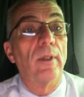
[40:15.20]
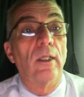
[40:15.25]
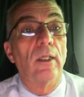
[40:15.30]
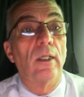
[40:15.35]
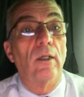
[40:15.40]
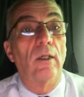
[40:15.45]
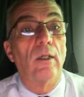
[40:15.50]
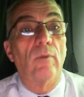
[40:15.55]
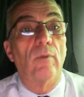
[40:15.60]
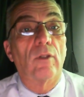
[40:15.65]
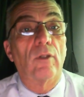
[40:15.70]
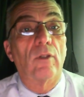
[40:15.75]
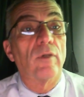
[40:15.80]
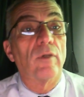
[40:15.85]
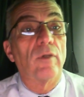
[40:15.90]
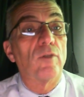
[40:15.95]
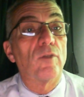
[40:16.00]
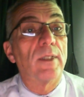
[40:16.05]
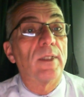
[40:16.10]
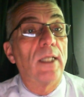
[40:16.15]
with
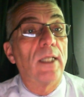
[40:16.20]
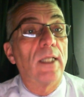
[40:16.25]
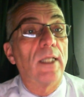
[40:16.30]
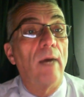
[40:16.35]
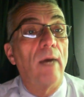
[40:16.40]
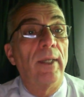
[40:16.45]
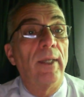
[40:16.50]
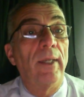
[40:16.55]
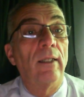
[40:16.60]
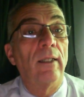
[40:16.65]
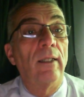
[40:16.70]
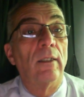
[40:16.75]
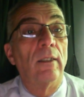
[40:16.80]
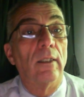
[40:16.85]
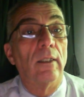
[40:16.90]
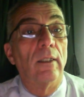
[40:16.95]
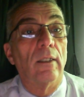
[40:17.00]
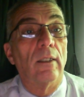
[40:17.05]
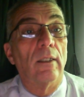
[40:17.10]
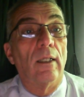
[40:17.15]
Christmas coming.
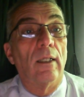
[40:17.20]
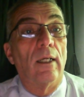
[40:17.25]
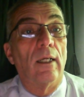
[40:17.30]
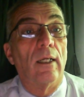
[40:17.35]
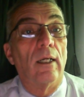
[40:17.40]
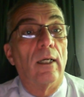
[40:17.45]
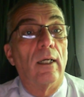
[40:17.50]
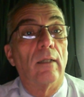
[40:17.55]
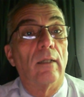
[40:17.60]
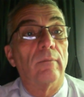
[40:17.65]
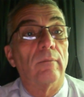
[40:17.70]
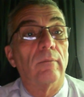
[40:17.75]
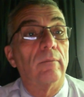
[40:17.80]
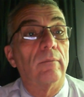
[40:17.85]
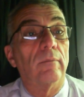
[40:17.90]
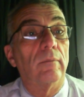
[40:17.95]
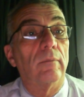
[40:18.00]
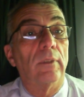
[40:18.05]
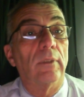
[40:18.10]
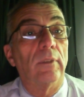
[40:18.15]
Uh,
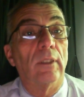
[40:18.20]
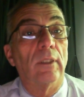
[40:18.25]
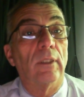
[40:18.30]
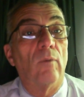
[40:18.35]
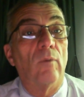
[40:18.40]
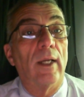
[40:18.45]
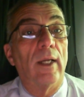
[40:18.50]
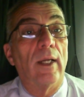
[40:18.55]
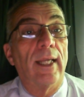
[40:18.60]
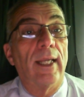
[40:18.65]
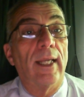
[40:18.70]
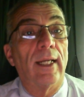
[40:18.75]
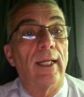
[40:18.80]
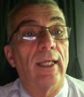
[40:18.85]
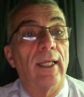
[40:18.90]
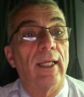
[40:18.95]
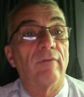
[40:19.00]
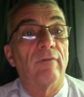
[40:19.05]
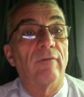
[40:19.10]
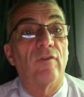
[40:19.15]
you want to get a
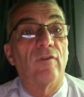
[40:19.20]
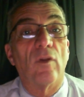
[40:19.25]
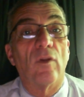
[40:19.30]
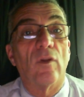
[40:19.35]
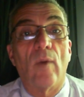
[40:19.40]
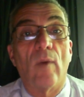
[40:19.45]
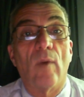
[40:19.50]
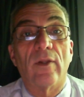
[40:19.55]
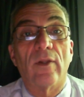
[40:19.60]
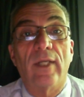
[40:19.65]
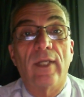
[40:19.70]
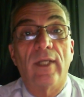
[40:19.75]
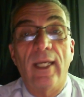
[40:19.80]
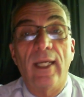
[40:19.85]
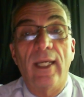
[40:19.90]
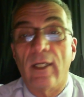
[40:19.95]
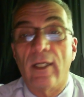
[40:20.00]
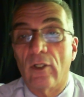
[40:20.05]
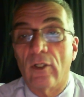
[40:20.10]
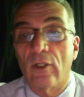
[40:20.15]
gift for the weather geek
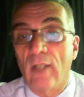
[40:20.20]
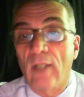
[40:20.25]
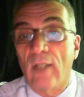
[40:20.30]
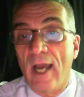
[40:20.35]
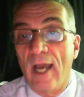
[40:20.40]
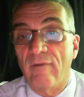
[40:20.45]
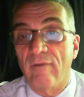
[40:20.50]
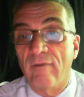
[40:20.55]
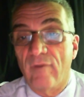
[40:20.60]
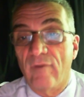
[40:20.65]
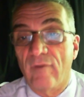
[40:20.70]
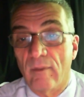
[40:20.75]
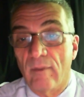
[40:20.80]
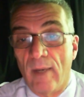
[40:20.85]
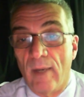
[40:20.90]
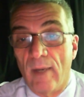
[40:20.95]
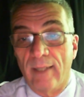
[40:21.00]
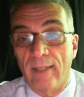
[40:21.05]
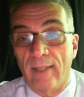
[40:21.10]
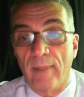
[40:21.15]
in your life, you
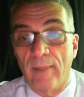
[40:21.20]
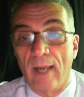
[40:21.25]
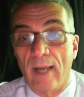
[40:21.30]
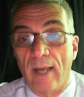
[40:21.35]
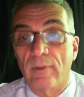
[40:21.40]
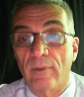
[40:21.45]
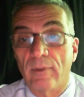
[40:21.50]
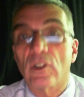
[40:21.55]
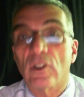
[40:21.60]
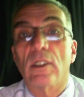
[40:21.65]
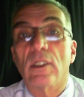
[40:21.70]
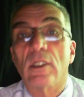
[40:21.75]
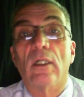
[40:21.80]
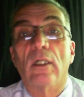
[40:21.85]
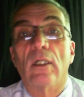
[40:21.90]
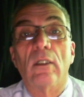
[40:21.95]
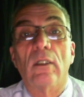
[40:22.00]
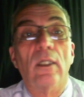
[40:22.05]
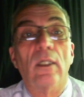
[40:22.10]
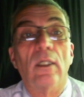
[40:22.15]
might be able to
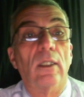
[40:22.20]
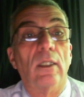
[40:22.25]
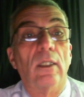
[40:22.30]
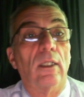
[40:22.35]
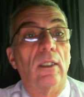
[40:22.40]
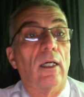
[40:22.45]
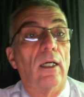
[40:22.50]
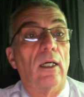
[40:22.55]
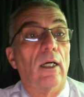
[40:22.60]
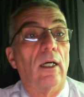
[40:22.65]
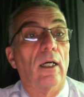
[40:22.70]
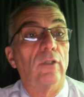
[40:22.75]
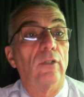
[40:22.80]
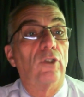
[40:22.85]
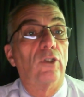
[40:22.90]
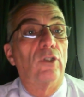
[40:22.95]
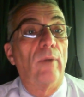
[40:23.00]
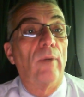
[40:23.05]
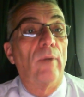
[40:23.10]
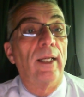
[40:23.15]
still uh,
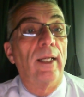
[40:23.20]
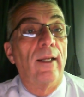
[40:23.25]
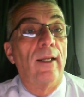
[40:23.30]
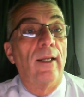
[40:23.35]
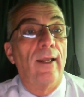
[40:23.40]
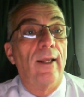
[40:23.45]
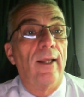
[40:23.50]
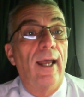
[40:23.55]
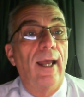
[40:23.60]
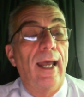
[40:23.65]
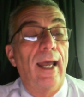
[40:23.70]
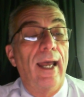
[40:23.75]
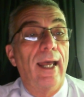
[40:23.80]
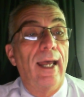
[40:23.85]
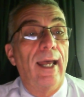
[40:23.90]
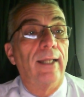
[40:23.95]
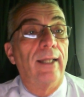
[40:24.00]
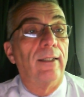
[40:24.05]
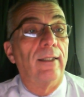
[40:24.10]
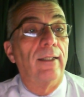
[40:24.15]
do it
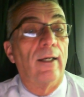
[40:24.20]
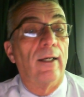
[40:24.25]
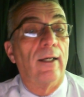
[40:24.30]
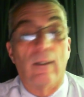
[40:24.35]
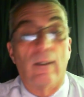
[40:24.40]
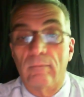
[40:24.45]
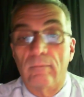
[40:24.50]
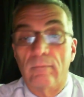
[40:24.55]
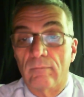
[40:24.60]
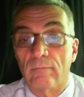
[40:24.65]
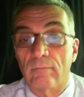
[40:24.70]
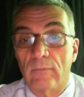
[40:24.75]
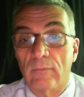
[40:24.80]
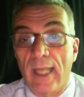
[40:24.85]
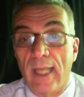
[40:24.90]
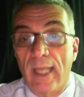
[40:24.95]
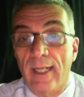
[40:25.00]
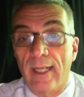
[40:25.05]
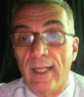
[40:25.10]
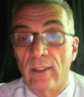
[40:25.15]
and um,
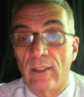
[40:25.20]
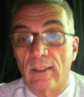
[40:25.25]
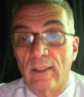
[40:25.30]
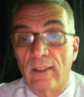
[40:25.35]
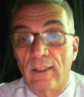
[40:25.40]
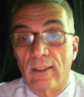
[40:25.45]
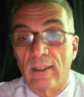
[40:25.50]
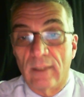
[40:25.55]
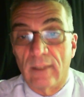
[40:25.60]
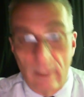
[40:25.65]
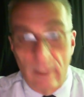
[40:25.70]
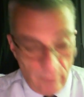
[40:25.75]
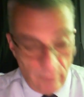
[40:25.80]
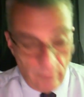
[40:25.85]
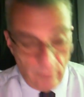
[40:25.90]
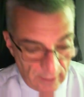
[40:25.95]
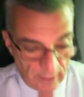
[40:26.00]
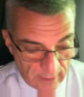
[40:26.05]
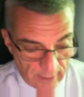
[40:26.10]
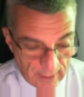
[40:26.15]
get it del
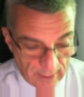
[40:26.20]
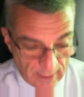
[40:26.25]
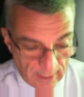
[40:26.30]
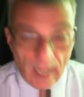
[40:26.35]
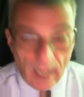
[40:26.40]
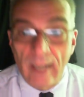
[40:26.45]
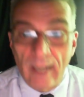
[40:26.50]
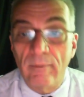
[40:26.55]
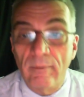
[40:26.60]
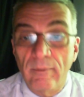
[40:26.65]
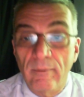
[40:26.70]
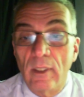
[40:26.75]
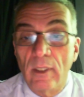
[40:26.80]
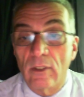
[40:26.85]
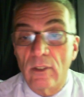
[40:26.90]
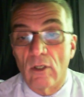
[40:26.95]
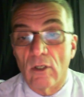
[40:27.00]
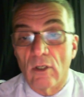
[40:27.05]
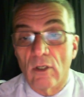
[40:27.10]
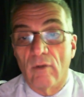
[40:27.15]
delivered in time.
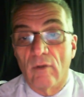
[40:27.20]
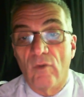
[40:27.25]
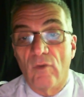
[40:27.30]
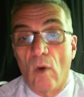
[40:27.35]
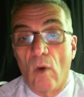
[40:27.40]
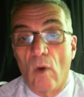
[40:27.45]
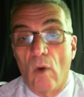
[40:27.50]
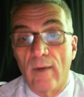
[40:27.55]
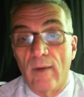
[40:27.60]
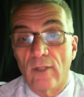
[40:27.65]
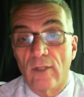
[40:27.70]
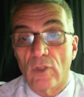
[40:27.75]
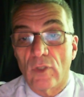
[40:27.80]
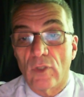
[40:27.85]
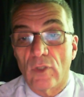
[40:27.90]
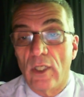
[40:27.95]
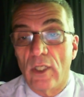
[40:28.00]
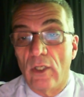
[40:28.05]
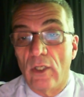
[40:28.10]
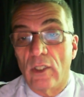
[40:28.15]
So if you are
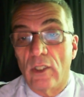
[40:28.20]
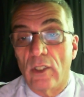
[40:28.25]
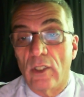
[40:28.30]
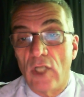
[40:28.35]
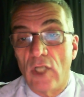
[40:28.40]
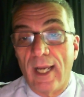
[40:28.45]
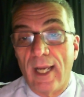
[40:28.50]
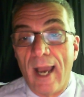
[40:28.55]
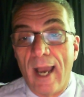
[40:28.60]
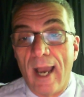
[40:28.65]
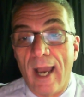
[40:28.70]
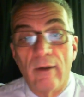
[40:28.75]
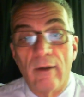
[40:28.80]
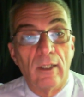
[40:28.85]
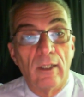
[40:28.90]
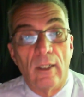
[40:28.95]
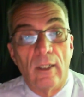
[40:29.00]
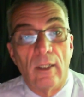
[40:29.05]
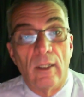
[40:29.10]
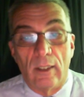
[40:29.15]
interested, you can check out,
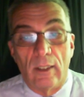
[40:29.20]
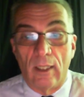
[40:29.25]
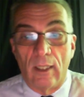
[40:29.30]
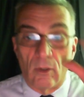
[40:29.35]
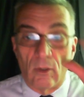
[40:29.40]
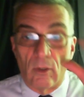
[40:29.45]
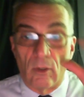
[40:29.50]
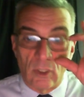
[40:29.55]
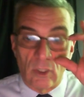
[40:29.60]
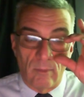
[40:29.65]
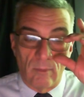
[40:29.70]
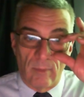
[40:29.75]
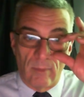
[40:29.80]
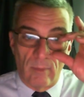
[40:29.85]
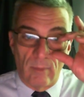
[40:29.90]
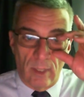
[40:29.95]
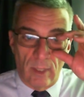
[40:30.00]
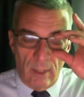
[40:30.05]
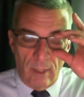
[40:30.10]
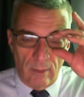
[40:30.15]
you know, some...
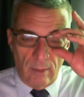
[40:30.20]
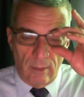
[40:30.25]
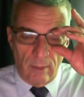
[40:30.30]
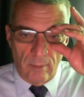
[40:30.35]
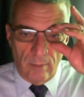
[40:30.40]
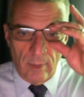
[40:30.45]
Um,